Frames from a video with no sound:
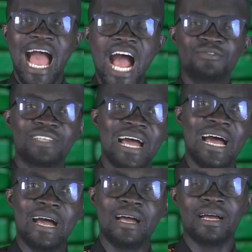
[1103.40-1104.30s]

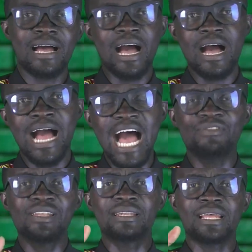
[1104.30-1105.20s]
after
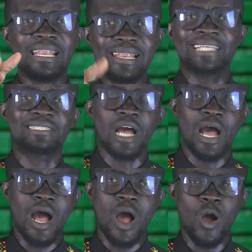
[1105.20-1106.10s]
having
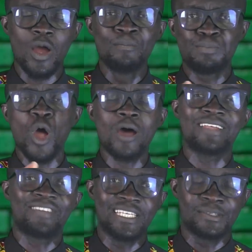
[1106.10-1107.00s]
implored
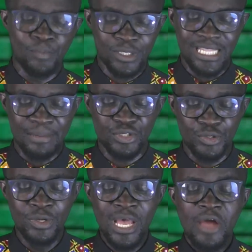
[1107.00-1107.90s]
this Muslim
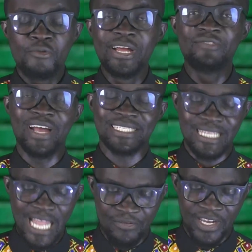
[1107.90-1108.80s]
to read verse
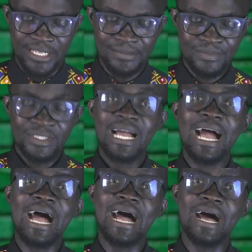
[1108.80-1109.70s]
11,
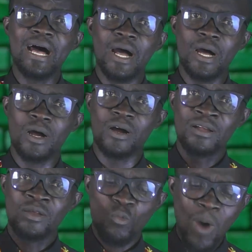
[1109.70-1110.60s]

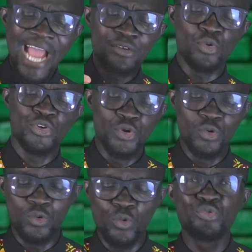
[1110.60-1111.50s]
why do
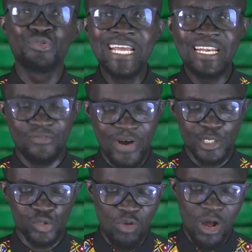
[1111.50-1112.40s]
you read
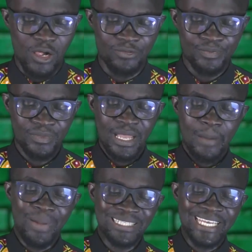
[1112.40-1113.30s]
verse 12
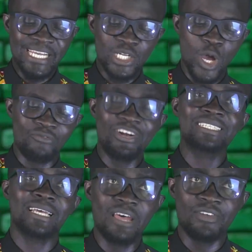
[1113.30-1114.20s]
but ignore
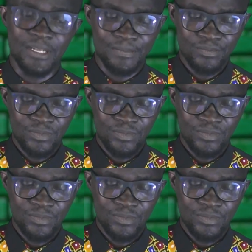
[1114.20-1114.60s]
verse 11?